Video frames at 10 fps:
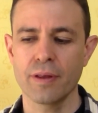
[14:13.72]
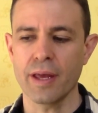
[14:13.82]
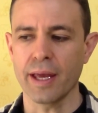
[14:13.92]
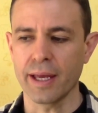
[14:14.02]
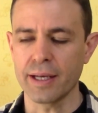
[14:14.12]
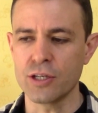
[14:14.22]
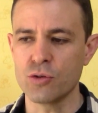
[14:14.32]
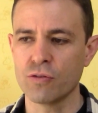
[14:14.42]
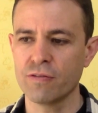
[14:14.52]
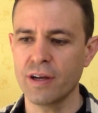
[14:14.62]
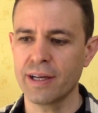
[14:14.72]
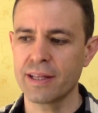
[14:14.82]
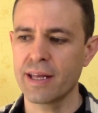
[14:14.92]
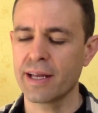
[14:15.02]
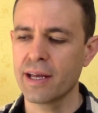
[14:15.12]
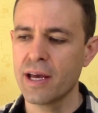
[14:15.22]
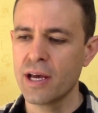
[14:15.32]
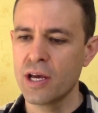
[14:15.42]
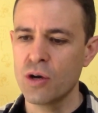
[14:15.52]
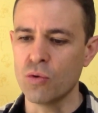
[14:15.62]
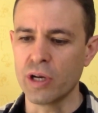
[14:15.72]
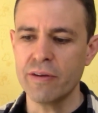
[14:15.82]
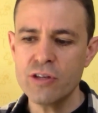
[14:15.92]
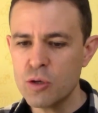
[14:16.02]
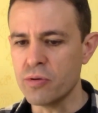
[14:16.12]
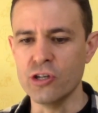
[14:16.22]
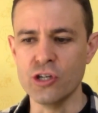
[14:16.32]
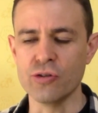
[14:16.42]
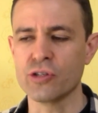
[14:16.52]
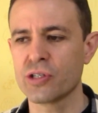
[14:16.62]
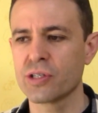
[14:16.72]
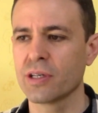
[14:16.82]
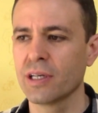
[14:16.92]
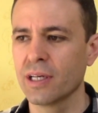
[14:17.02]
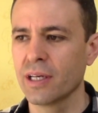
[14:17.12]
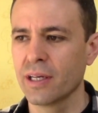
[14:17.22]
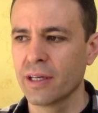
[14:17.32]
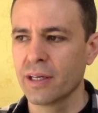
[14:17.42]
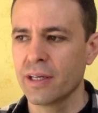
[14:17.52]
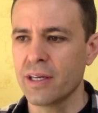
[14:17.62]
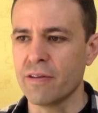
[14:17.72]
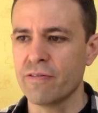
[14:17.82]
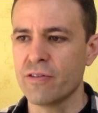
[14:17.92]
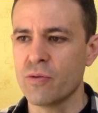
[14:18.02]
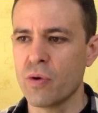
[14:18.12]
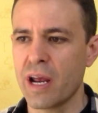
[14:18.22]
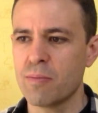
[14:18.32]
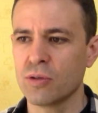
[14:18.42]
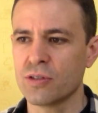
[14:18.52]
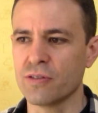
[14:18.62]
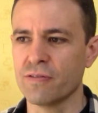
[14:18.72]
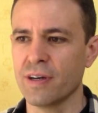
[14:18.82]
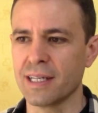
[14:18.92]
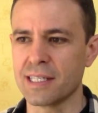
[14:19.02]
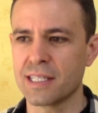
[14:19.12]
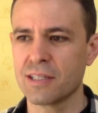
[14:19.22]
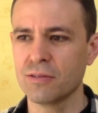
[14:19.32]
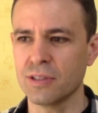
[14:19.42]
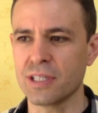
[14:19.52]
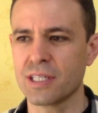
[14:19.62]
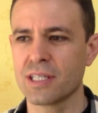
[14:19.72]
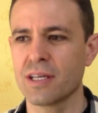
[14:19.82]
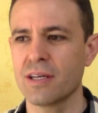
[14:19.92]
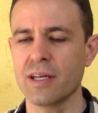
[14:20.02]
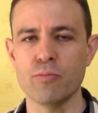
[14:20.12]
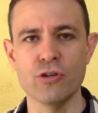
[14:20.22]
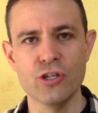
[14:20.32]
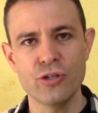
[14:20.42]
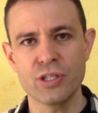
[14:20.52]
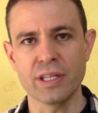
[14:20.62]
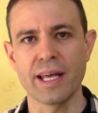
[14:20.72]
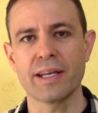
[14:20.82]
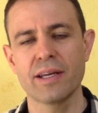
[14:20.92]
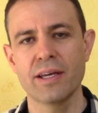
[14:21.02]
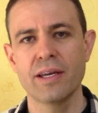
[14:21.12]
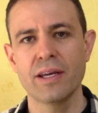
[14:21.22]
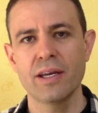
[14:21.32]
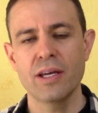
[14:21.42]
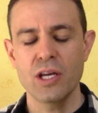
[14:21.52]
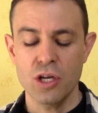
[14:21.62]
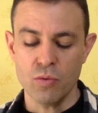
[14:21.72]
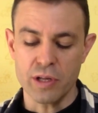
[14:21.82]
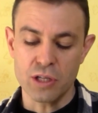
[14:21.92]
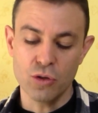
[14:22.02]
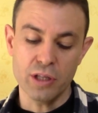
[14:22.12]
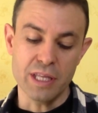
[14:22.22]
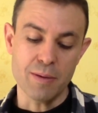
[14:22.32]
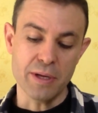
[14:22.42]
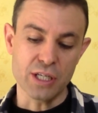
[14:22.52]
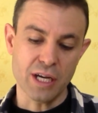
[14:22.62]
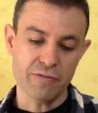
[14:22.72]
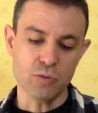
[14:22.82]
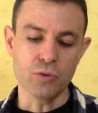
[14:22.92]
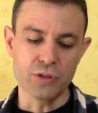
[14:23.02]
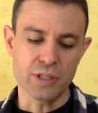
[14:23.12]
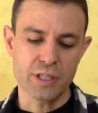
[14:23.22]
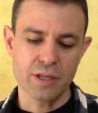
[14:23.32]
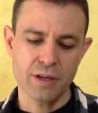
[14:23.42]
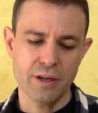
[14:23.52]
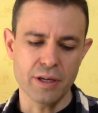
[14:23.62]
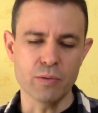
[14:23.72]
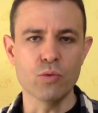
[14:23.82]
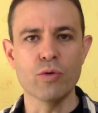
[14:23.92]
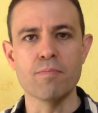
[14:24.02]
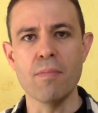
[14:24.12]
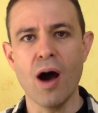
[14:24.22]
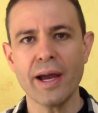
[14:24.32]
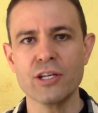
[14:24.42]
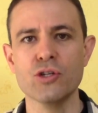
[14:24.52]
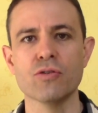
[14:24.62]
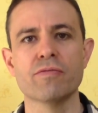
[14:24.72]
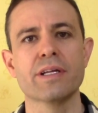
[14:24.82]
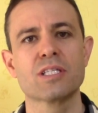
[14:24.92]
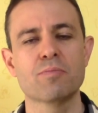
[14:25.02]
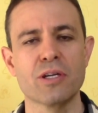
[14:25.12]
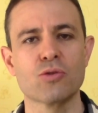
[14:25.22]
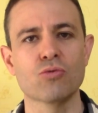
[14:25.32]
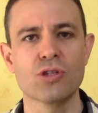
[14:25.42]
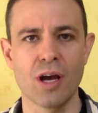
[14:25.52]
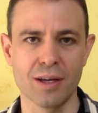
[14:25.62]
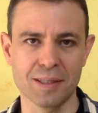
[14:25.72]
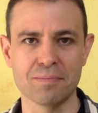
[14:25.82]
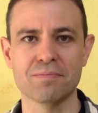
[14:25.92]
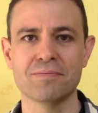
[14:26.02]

And you'll find that whatever you produce, if you were able to find stillness in producing that, when you look at the image afterwards, it will remind you of that special time.